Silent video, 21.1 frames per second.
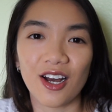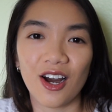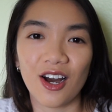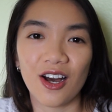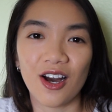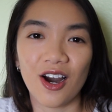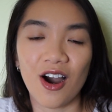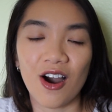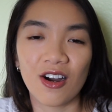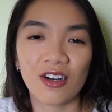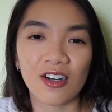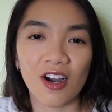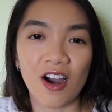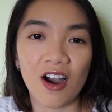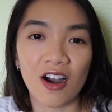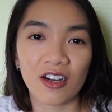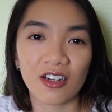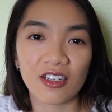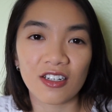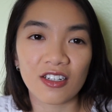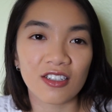Hong
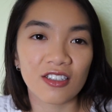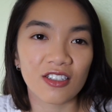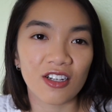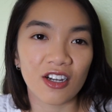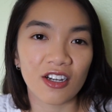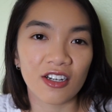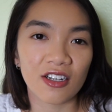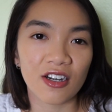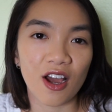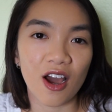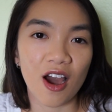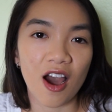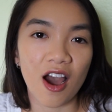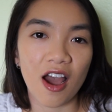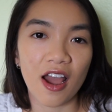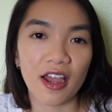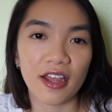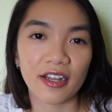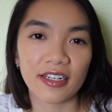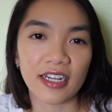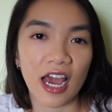Kongers are
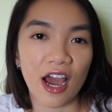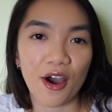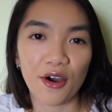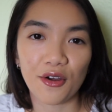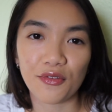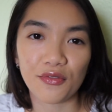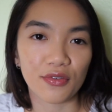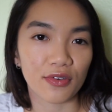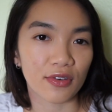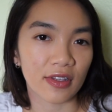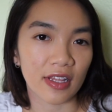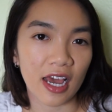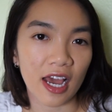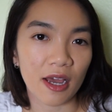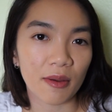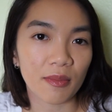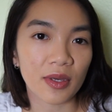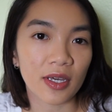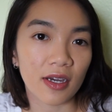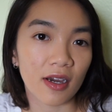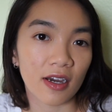not down for that
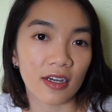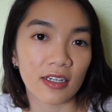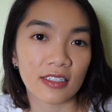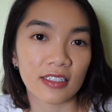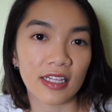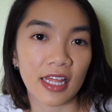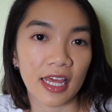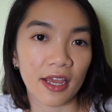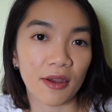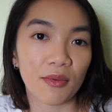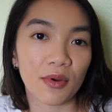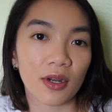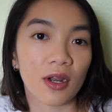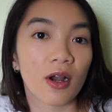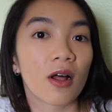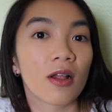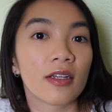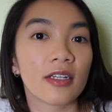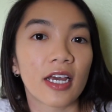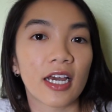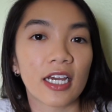because they were
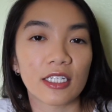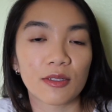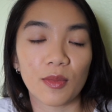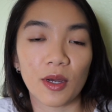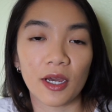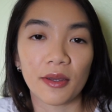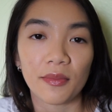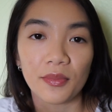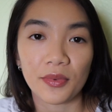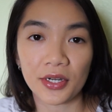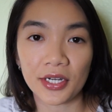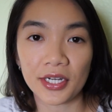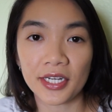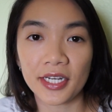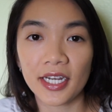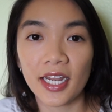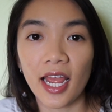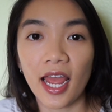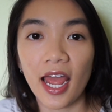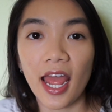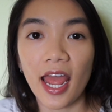colonized by Britain,
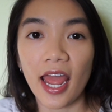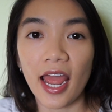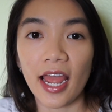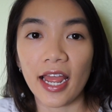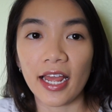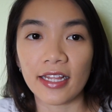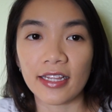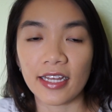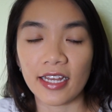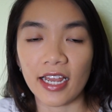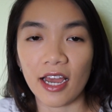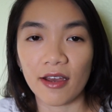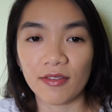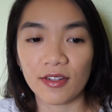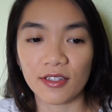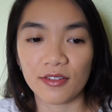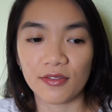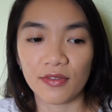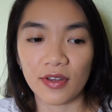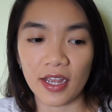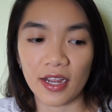and they have
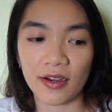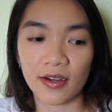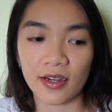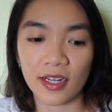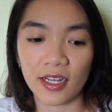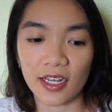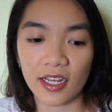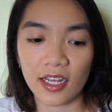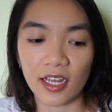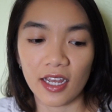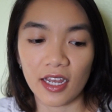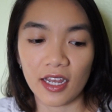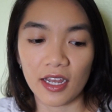this very